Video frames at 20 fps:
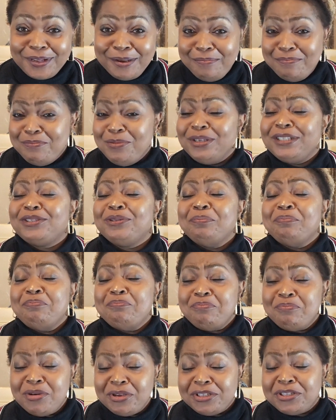Most
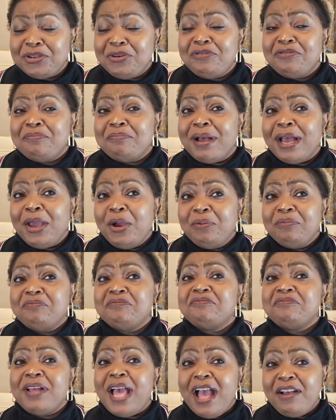most of my
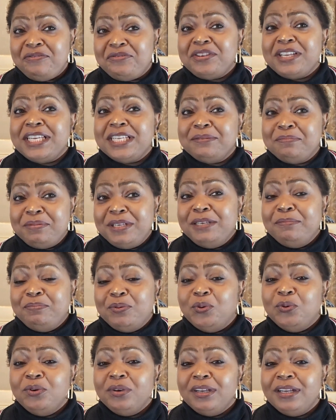African
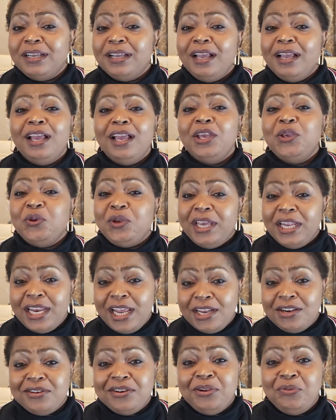people, you can
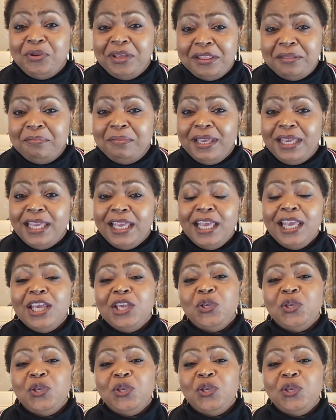agree with me.